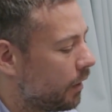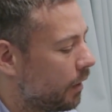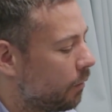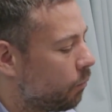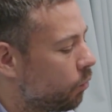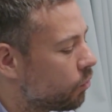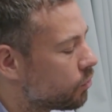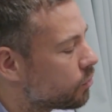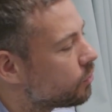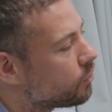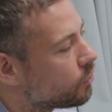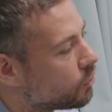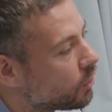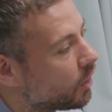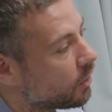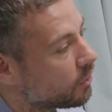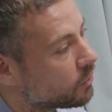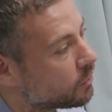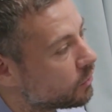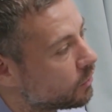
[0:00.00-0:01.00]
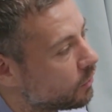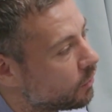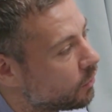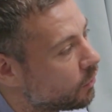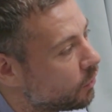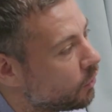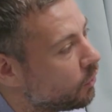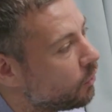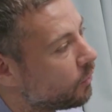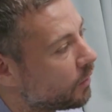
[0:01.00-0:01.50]
It wasn't just
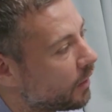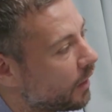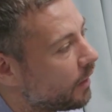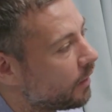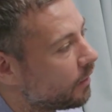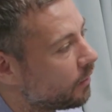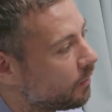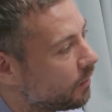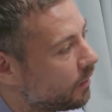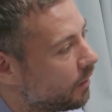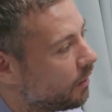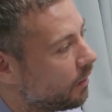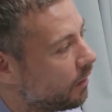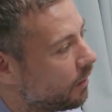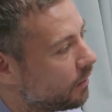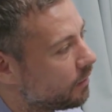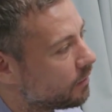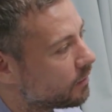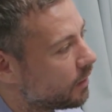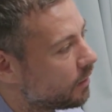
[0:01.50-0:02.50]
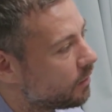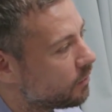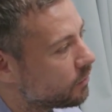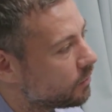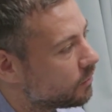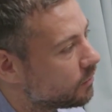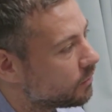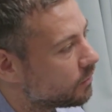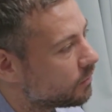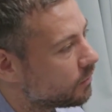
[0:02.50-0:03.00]
the UK
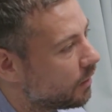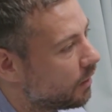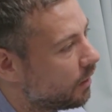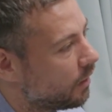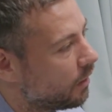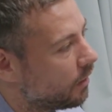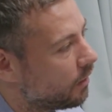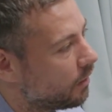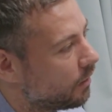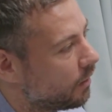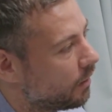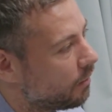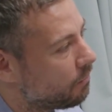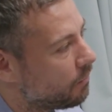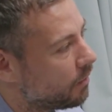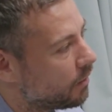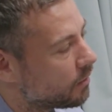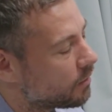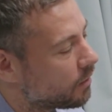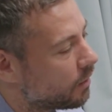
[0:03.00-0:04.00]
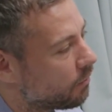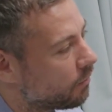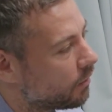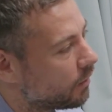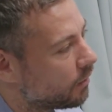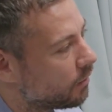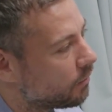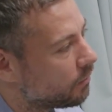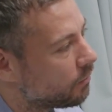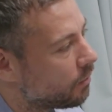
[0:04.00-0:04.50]
intelligence and
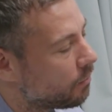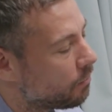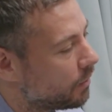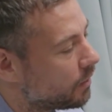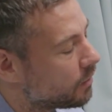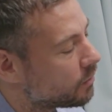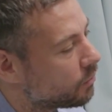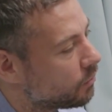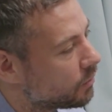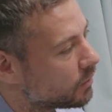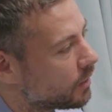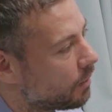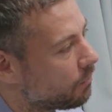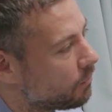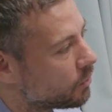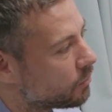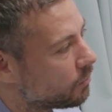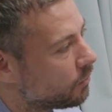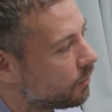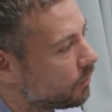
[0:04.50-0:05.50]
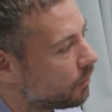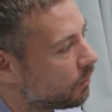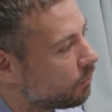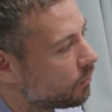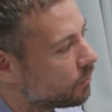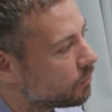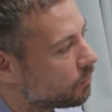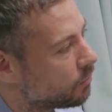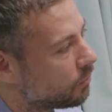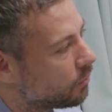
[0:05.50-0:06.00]
military and political establishment
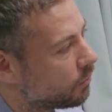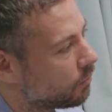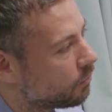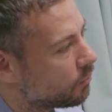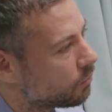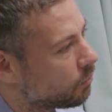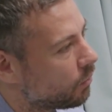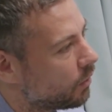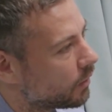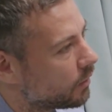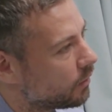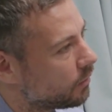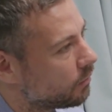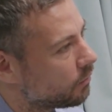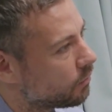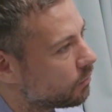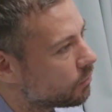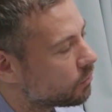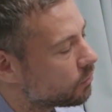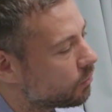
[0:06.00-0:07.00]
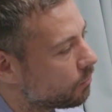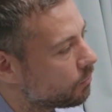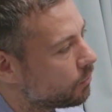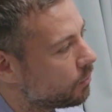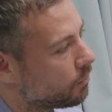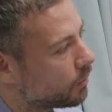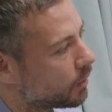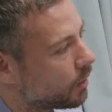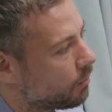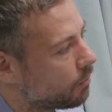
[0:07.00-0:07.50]
that was working to
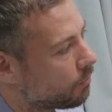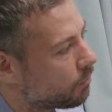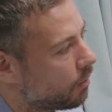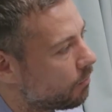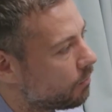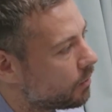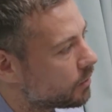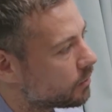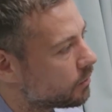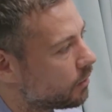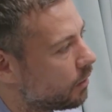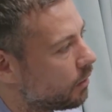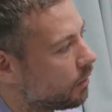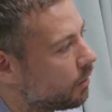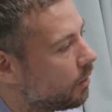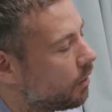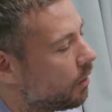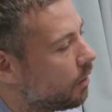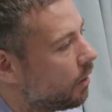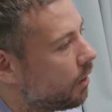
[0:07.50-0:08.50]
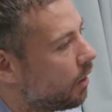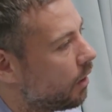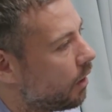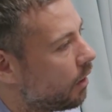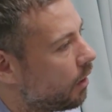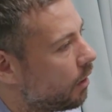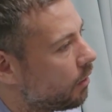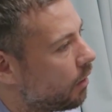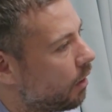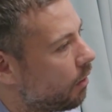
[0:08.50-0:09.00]
stop you becoming prime minister.
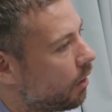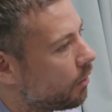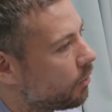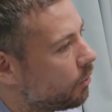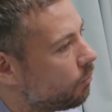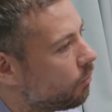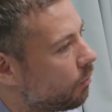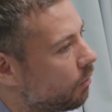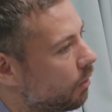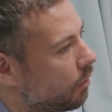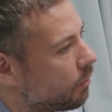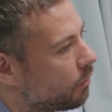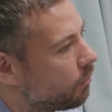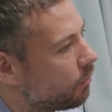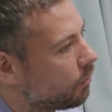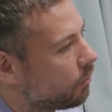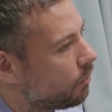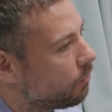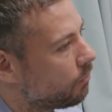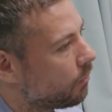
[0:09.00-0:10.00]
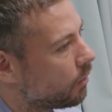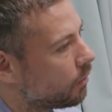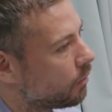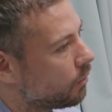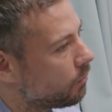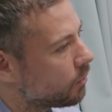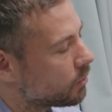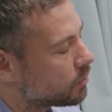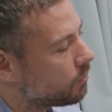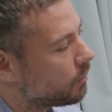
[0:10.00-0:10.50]
You
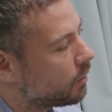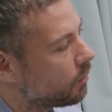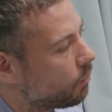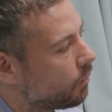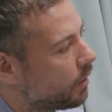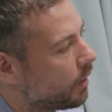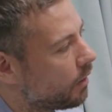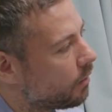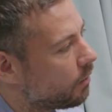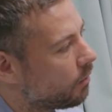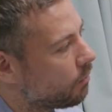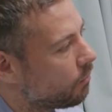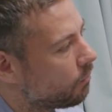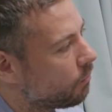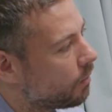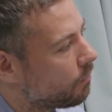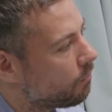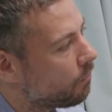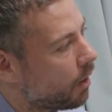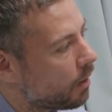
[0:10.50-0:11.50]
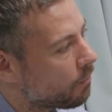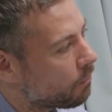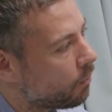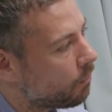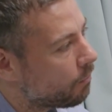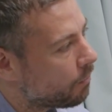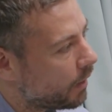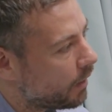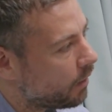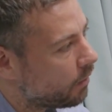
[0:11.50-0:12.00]
must have been aware that when Mike
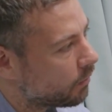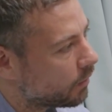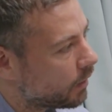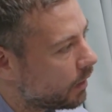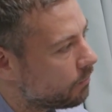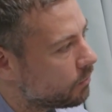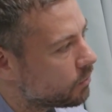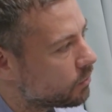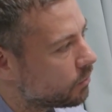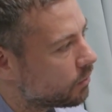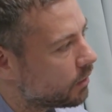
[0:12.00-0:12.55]
Pompeo came in